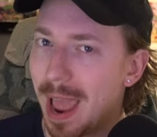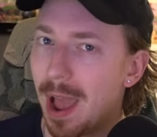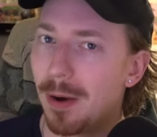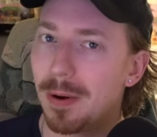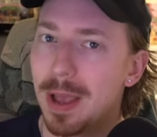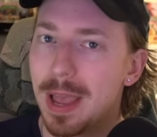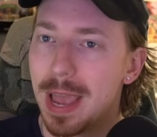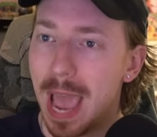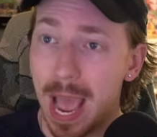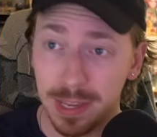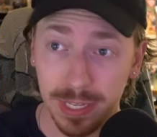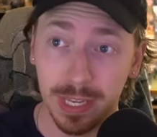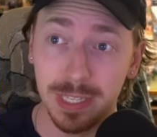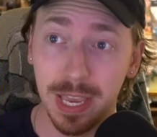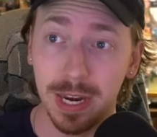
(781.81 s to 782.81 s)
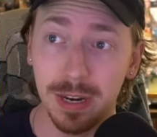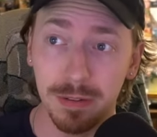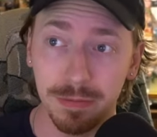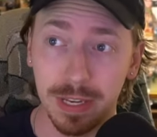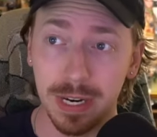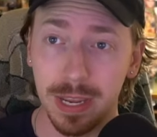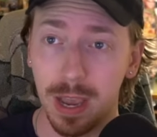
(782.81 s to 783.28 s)
now as I said in a
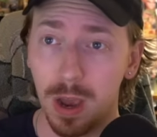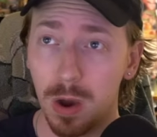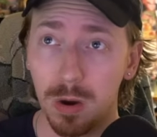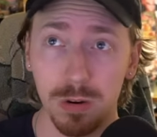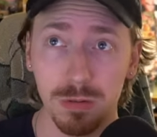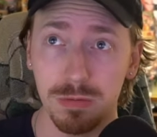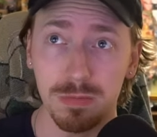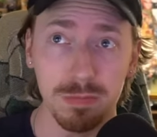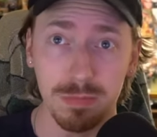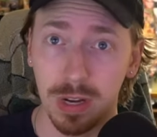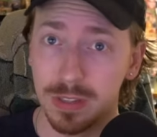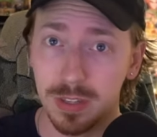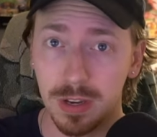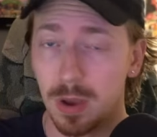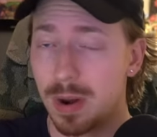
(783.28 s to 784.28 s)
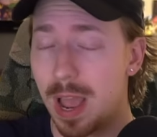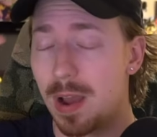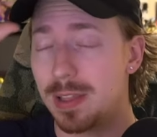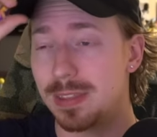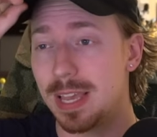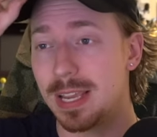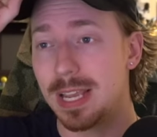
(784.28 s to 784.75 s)
video months ago now,
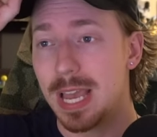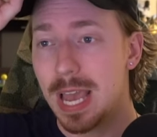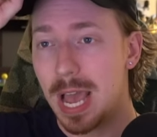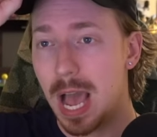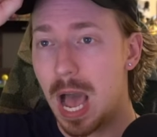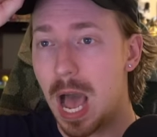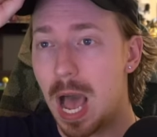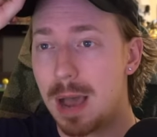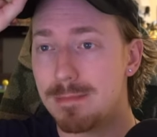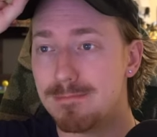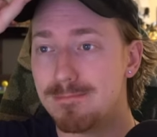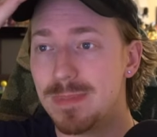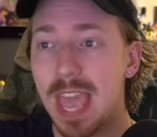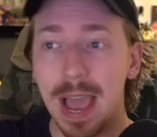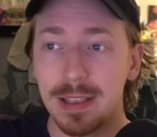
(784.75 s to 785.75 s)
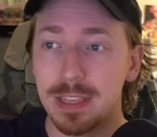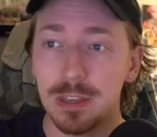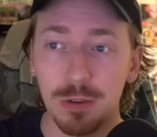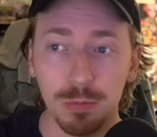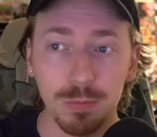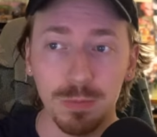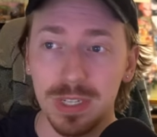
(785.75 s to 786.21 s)
I think, um, yeah,
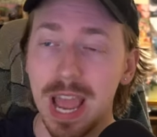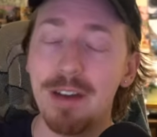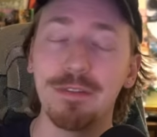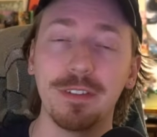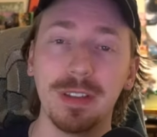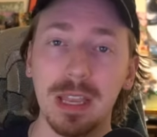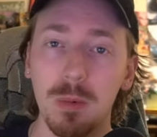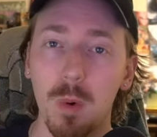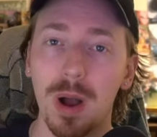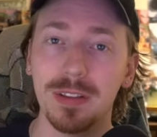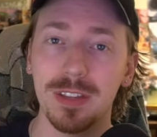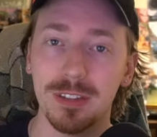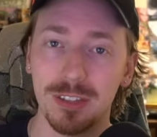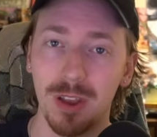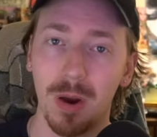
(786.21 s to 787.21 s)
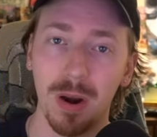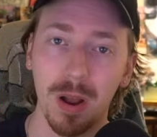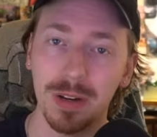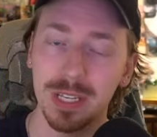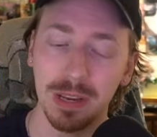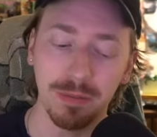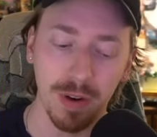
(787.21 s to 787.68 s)
you definitely want to start
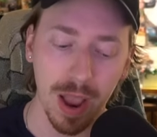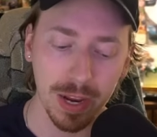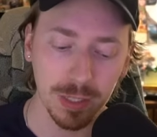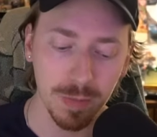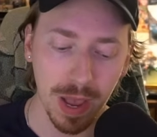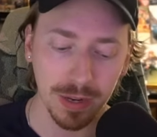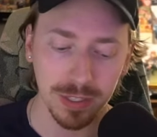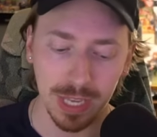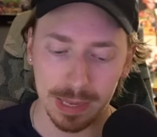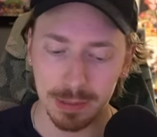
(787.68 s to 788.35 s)
hunting for Xbox